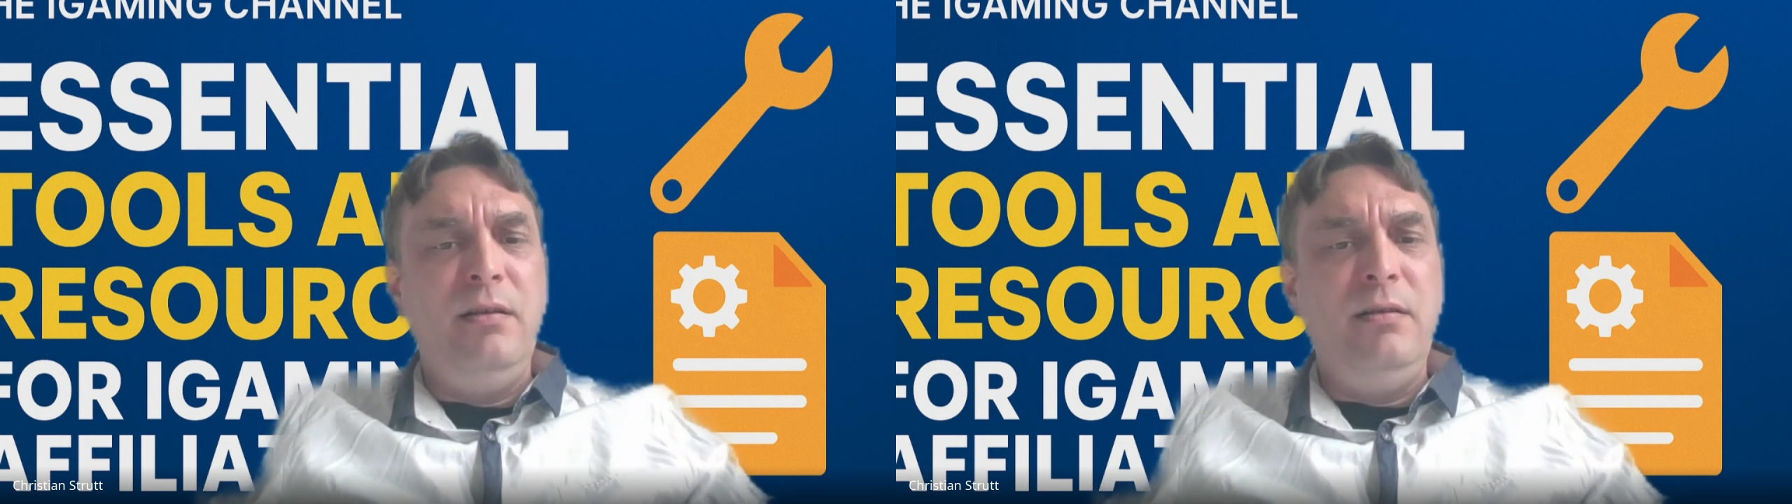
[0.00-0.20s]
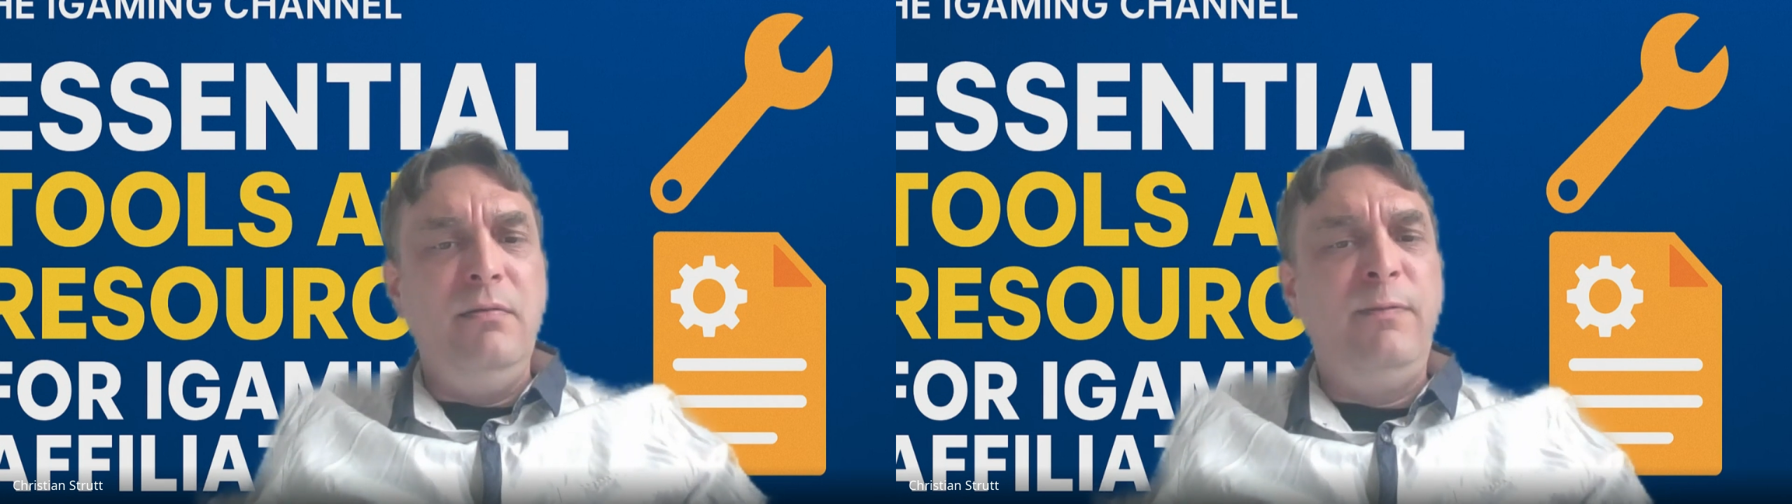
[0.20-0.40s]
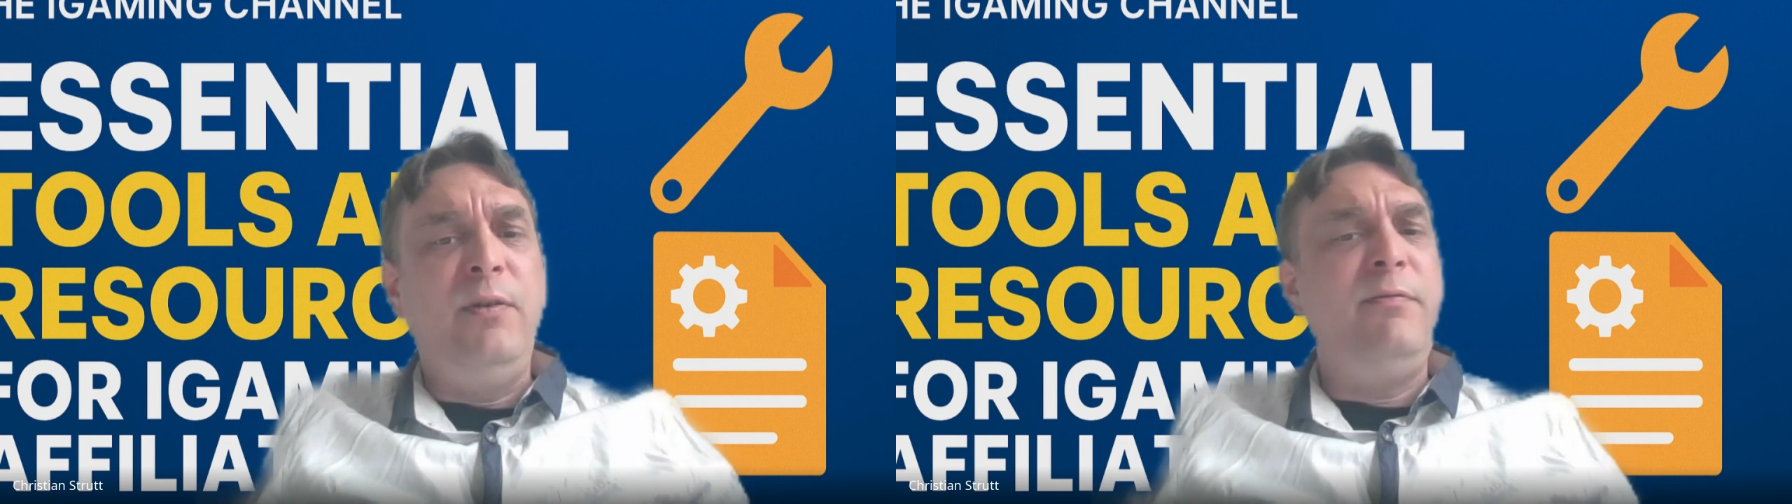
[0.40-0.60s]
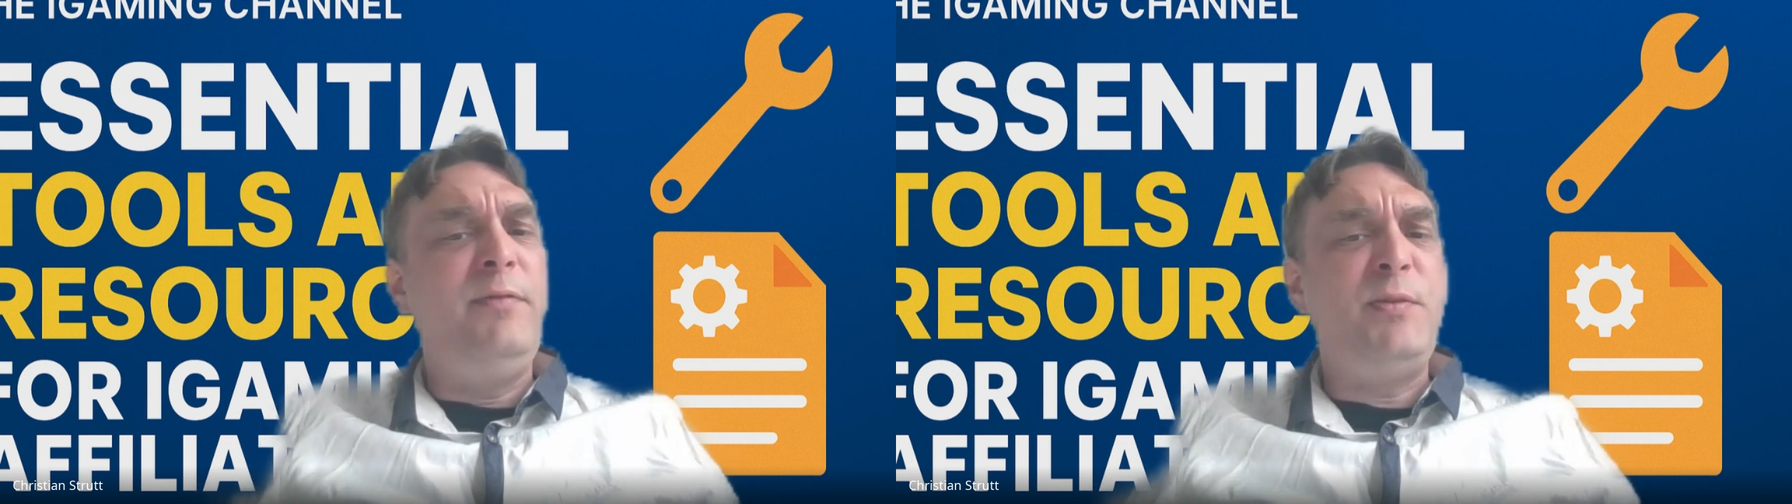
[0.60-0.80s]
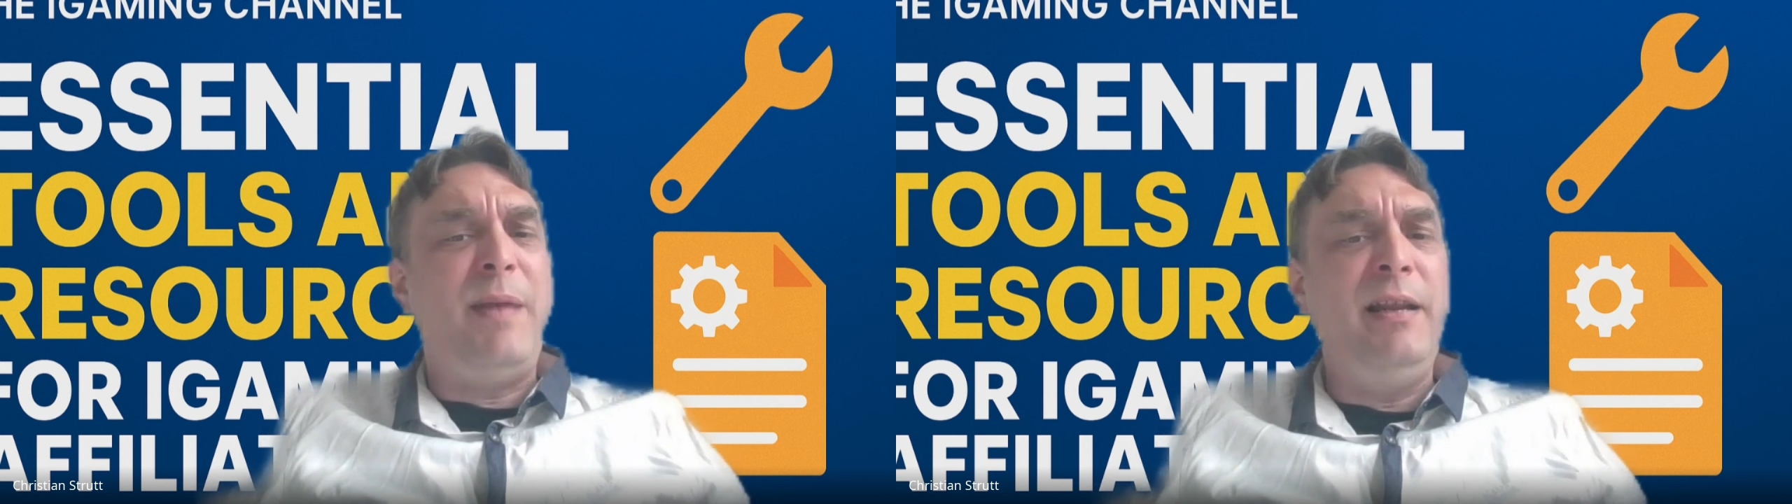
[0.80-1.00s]
full of
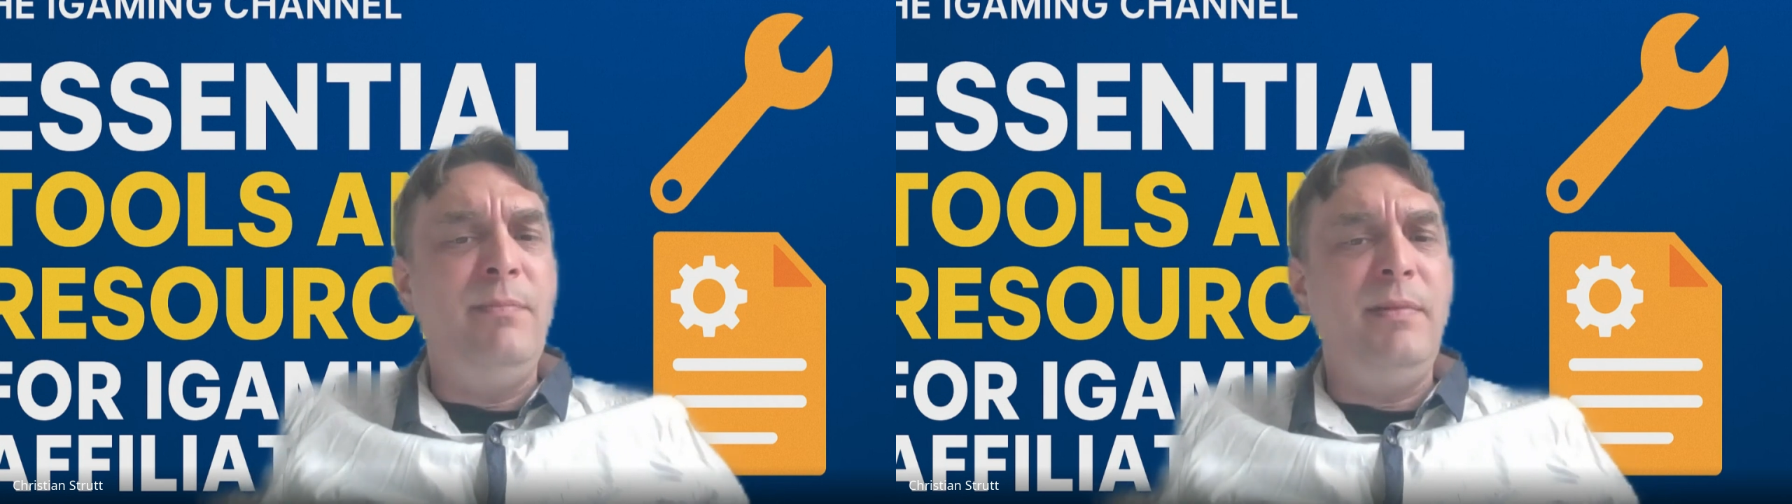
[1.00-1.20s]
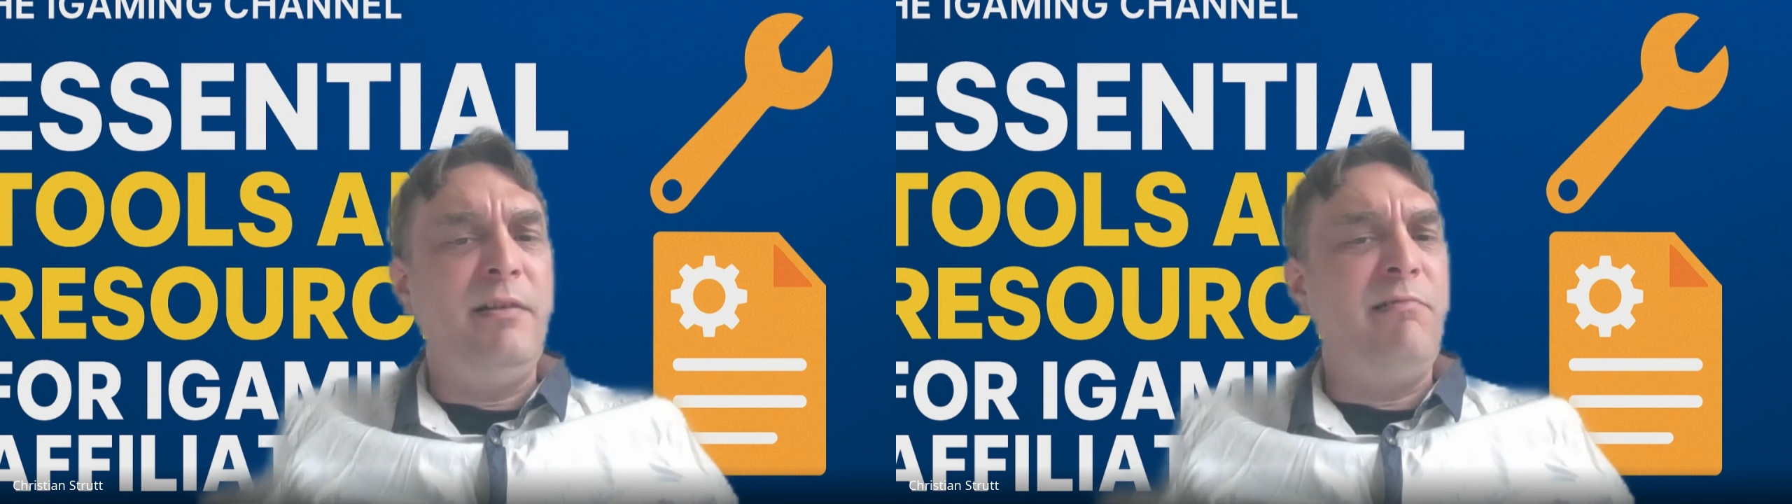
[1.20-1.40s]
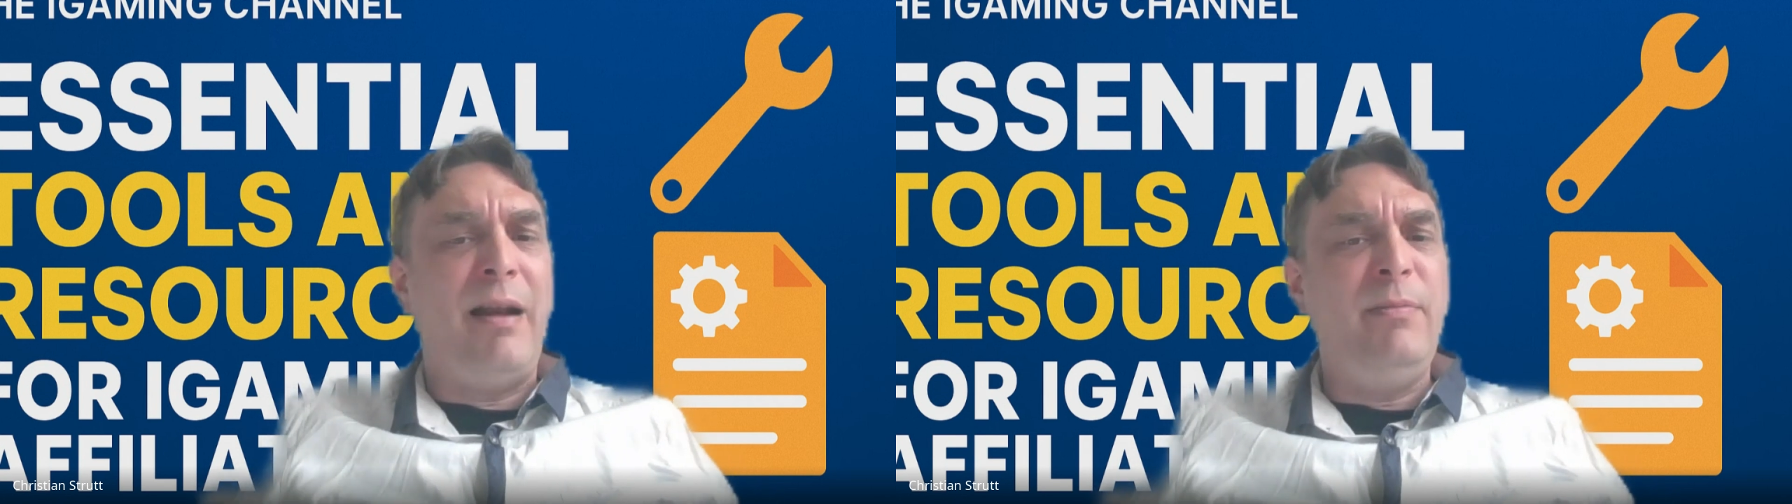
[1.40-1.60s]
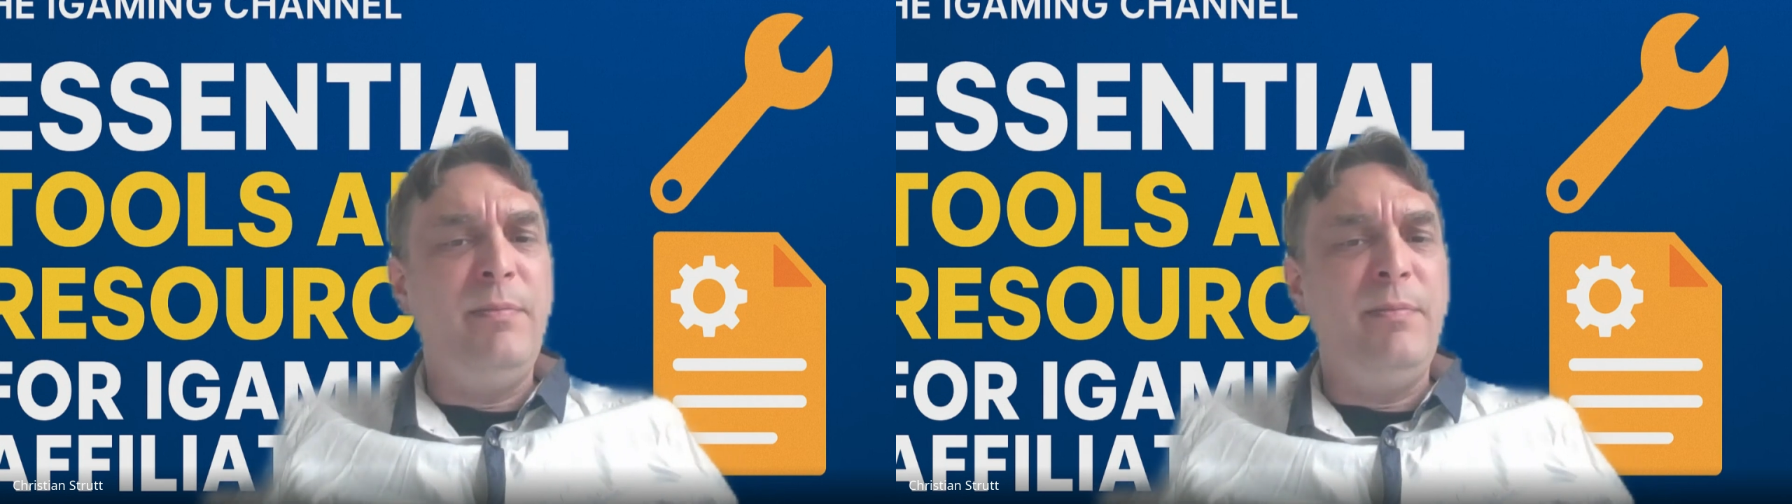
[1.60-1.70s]
spelling and grammar